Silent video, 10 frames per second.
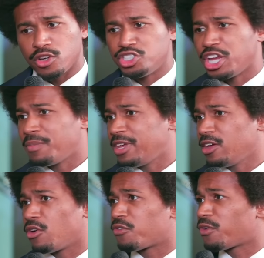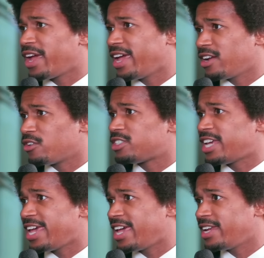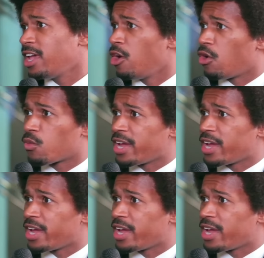or Jimmy or Fred right. or Ted or